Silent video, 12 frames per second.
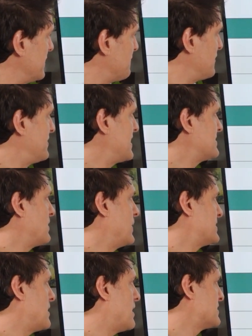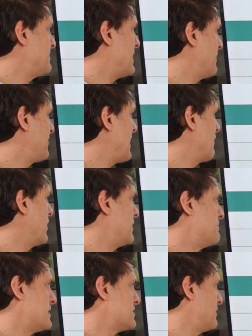different things that we talked about:
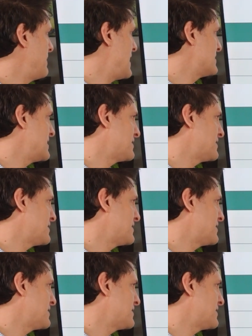thyroid, muscle mass,